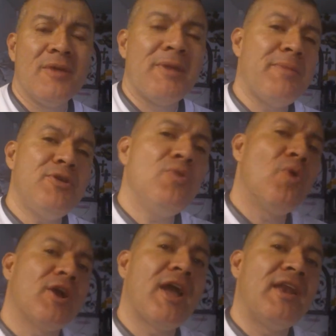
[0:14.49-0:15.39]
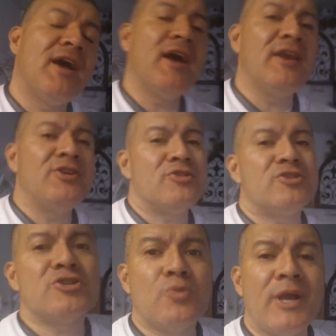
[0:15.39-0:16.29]
maybe you work at night and you're
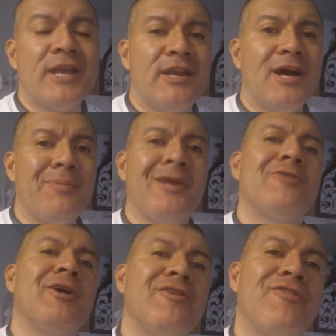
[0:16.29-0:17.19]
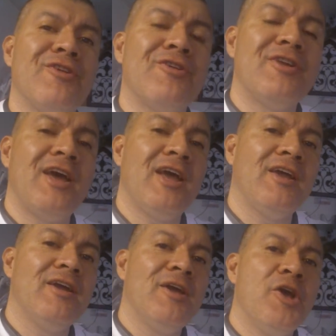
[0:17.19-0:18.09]
just waking up getting ready for your day.